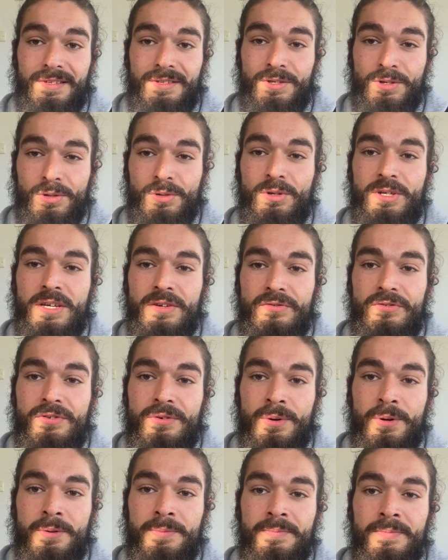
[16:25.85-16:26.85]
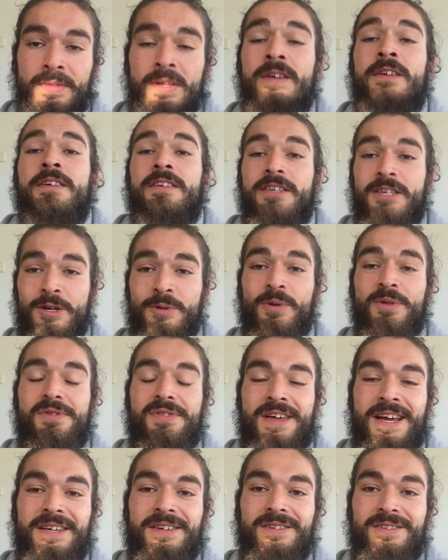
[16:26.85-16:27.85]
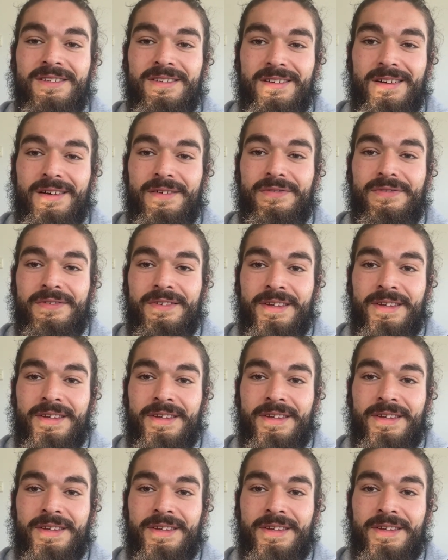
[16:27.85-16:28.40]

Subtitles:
you're looking for. You will thank yourself,